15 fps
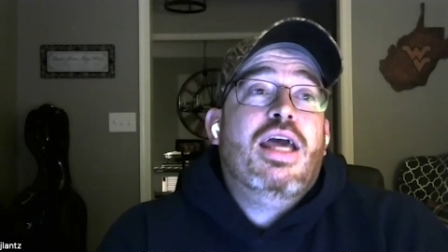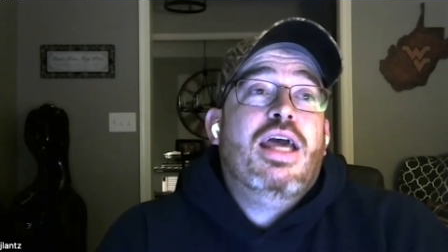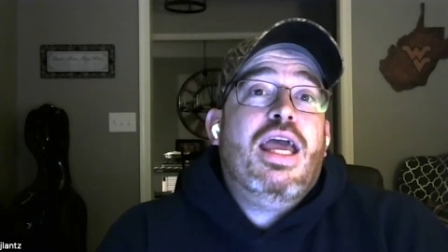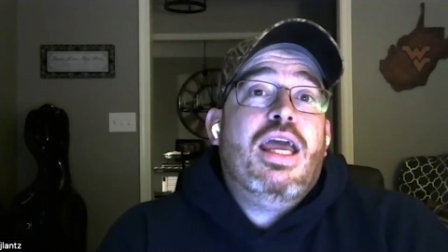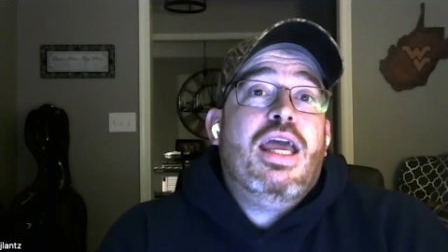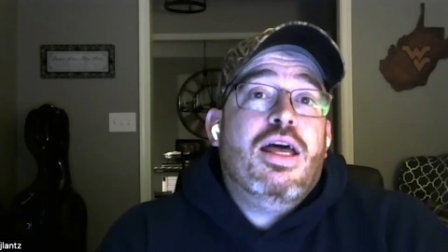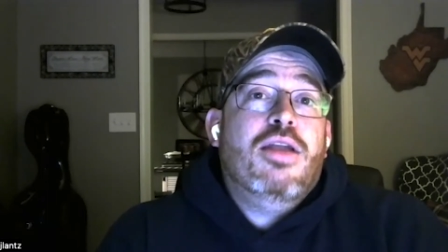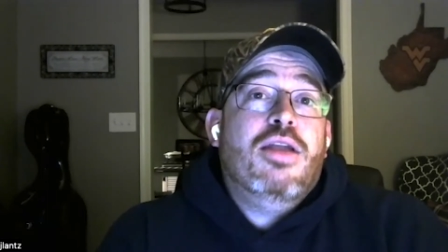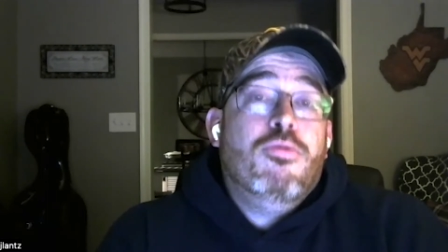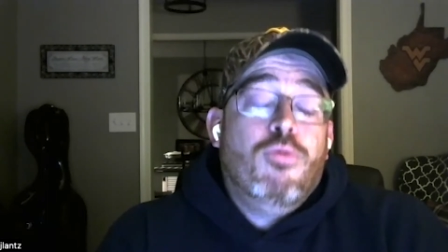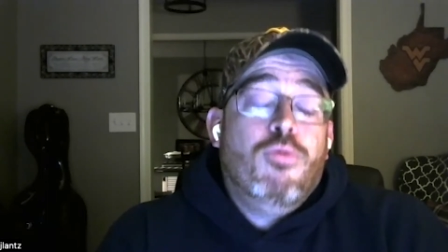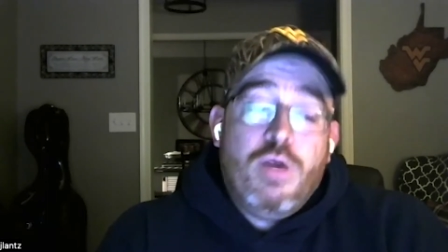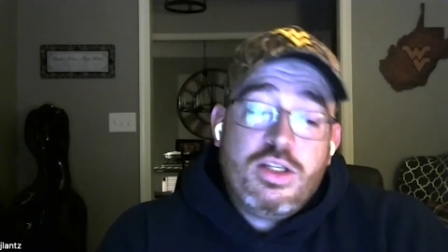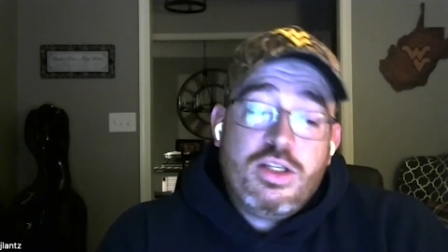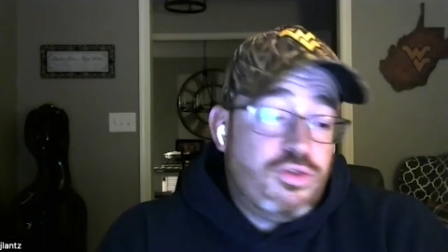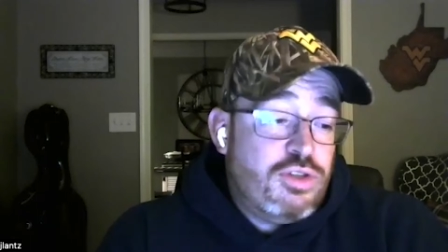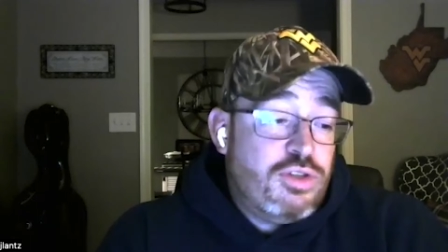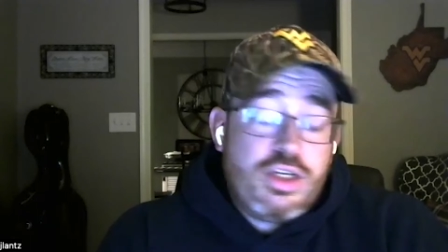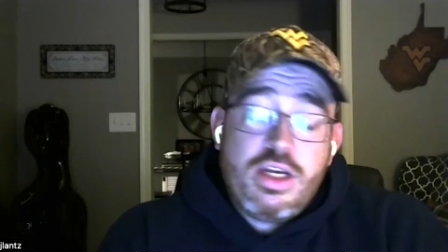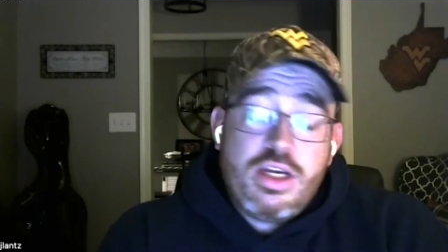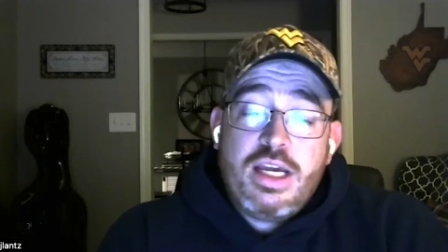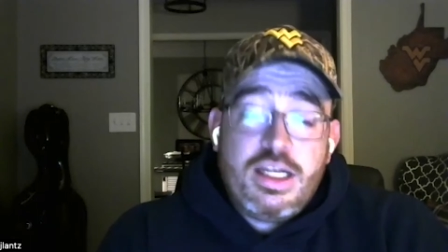And West
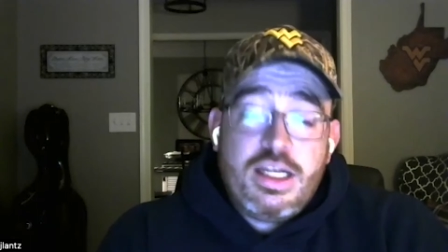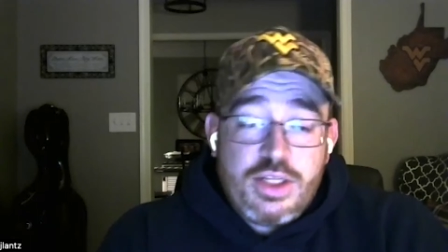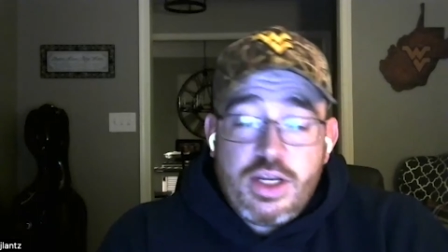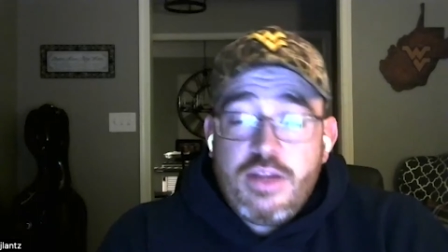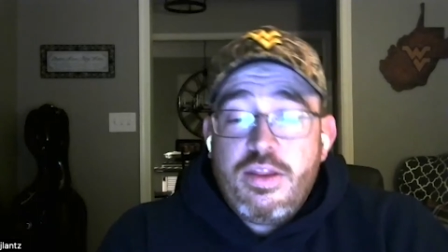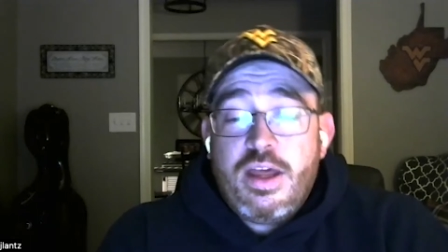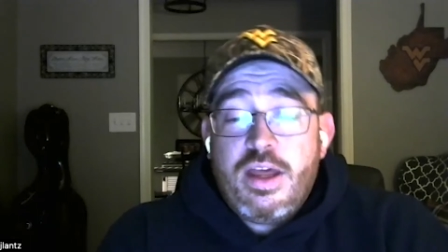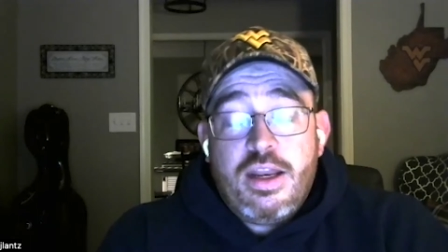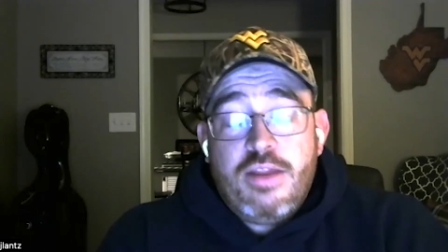Virginia has done that.